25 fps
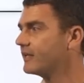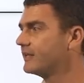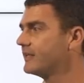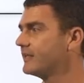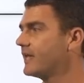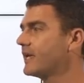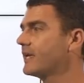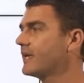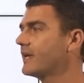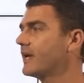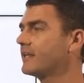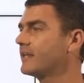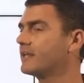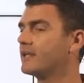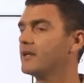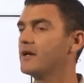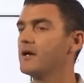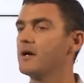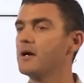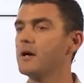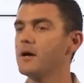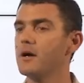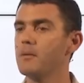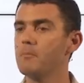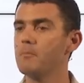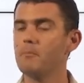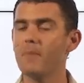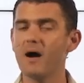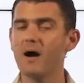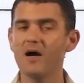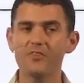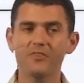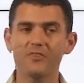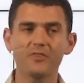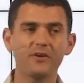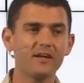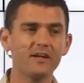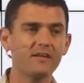they get
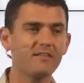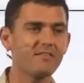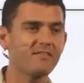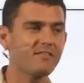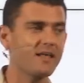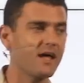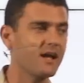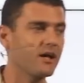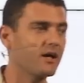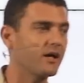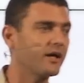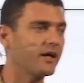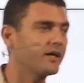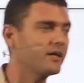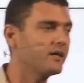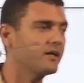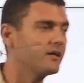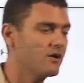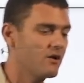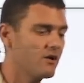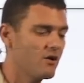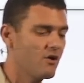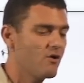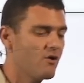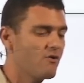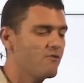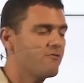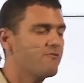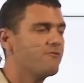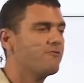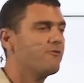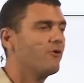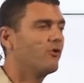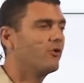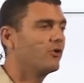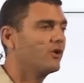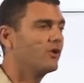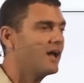monthly salary
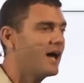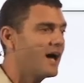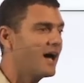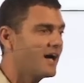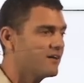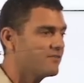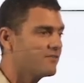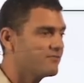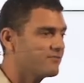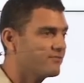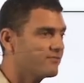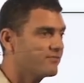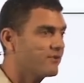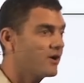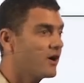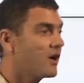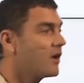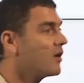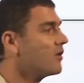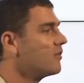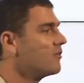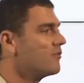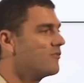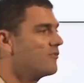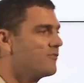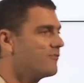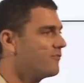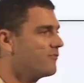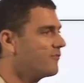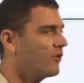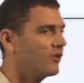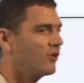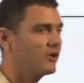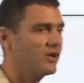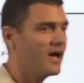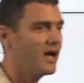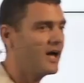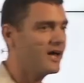for life.
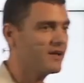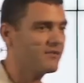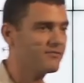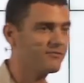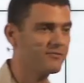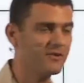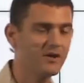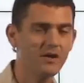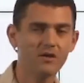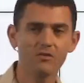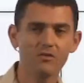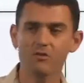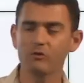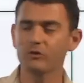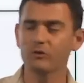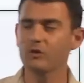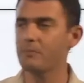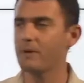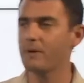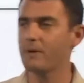For life. So the